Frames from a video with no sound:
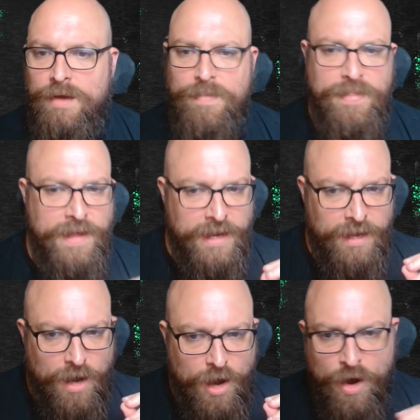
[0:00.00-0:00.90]

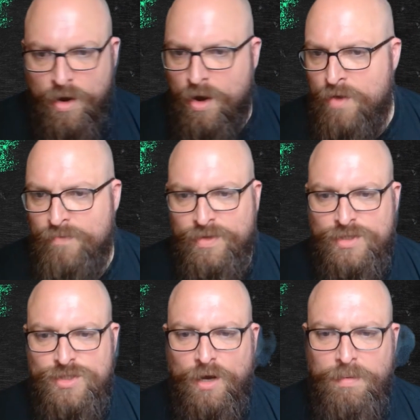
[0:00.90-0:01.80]
They over the
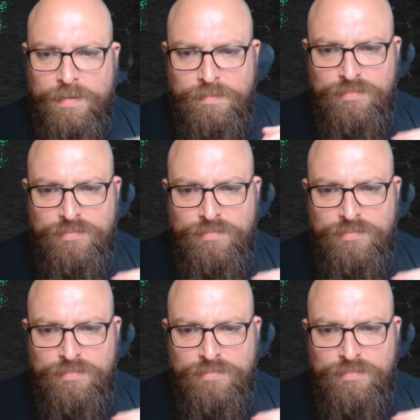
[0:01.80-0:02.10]
top